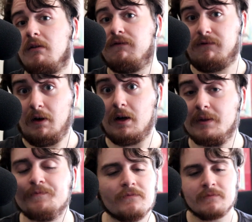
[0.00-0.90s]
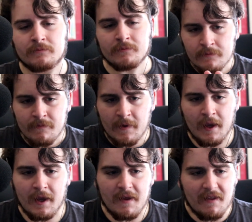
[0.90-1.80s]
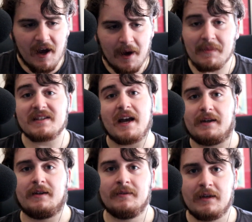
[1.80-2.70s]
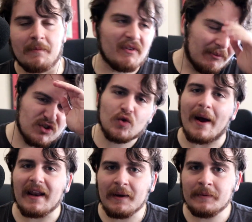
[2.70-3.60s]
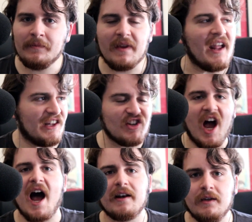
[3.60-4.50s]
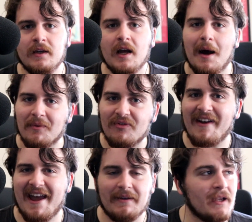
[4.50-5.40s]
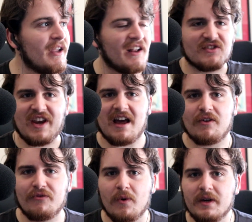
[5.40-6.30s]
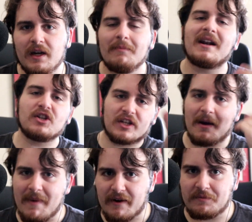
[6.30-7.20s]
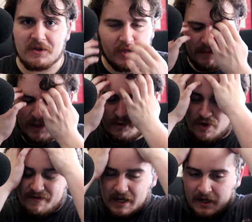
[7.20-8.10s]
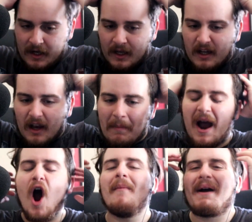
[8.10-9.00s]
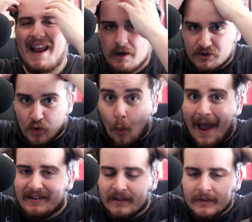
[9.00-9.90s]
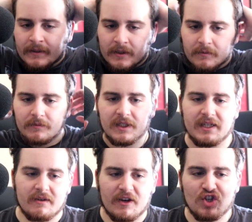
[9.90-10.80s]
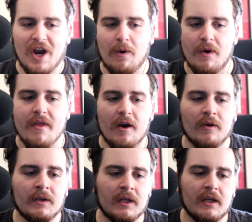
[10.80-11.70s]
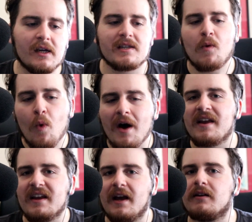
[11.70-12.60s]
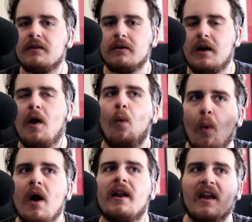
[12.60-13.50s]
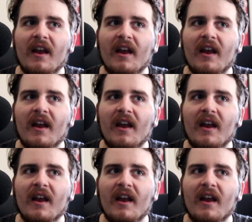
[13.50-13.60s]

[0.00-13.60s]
the fuck? I'm excited. I'm sweaty. It's hot. I'm fat. It's California, but I just got back from the gym too. So I've got, my hair is wet. Because I shower there, because I want to get, the